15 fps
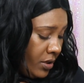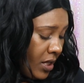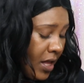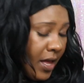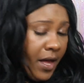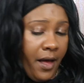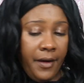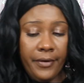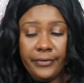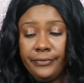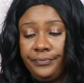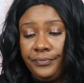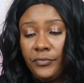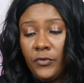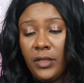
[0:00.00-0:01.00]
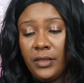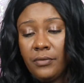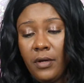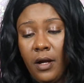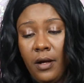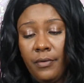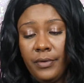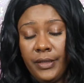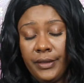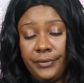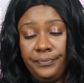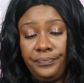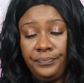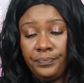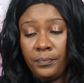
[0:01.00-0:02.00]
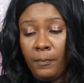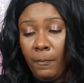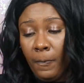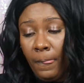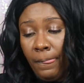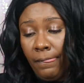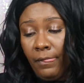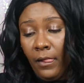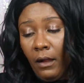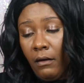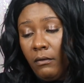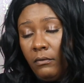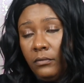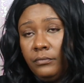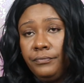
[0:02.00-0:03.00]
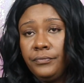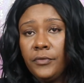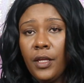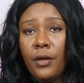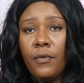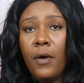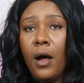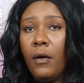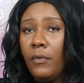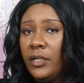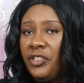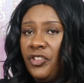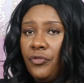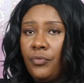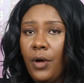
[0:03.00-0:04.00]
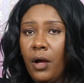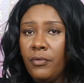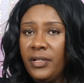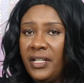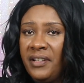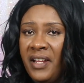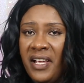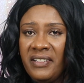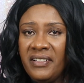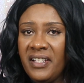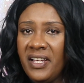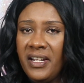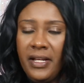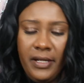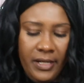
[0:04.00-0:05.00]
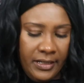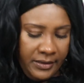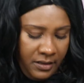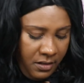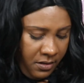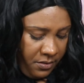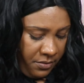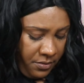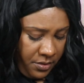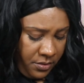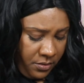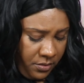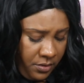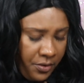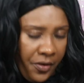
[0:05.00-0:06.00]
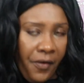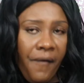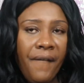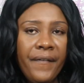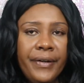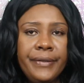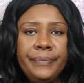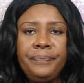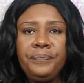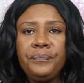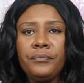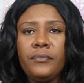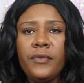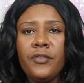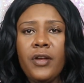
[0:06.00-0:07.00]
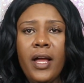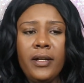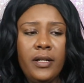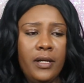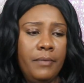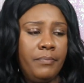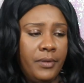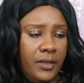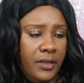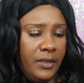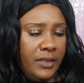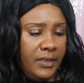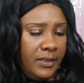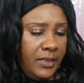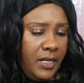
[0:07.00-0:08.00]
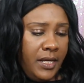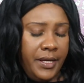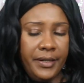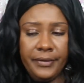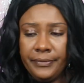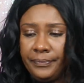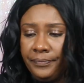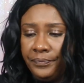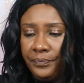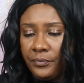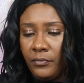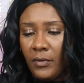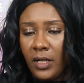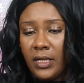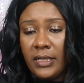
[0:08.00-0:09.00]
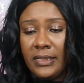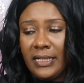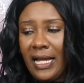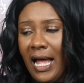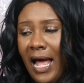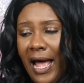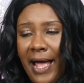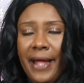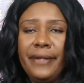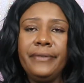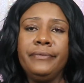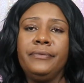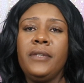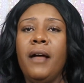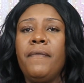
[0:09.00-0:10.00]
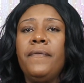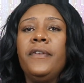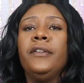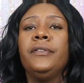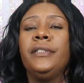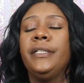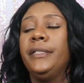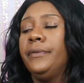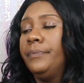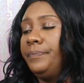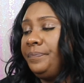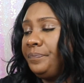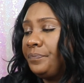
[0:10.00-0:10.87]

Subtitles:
Yeah, what's wrong with him? You want what you want and that's it and that's all. I'm trying to unplug this thing because it's hot. I felt it.